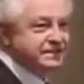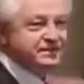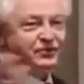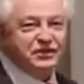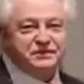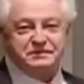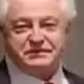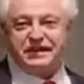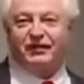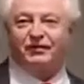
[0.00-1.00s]
Christmas
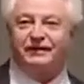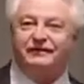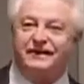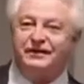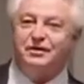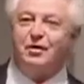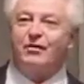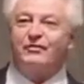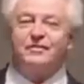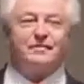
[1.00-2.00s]
Carol event, you all
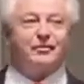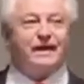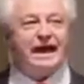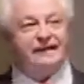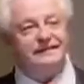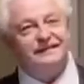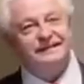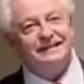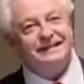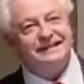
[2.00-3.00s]
remember that.
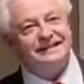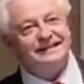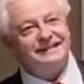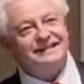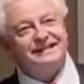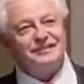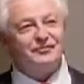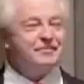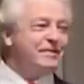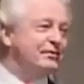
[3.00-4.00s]
You
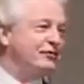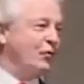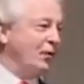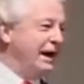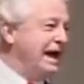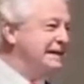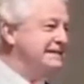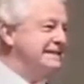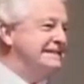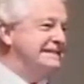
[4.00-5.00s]
remember the 4 lines
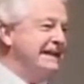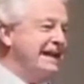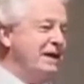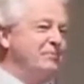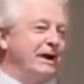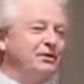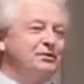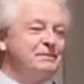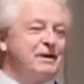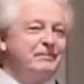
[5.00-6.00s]
he said? I looked
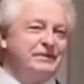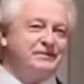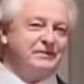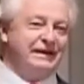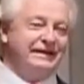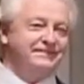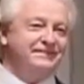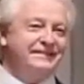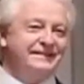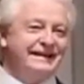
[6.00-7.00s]
them up this week.
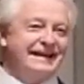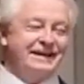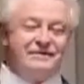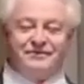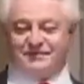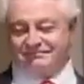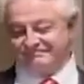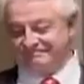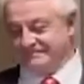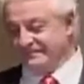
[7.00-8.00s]
I love them.
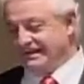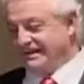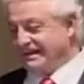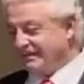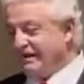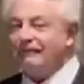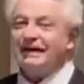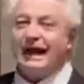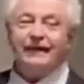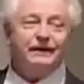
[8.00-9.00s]
Matter of fact,
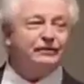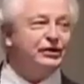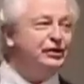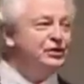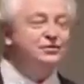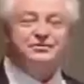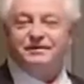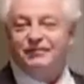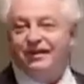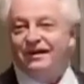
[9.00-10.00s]
I think I'm going to use
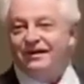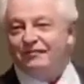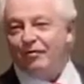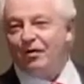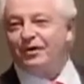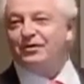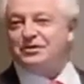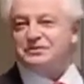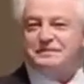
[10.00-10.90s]
them for Christmas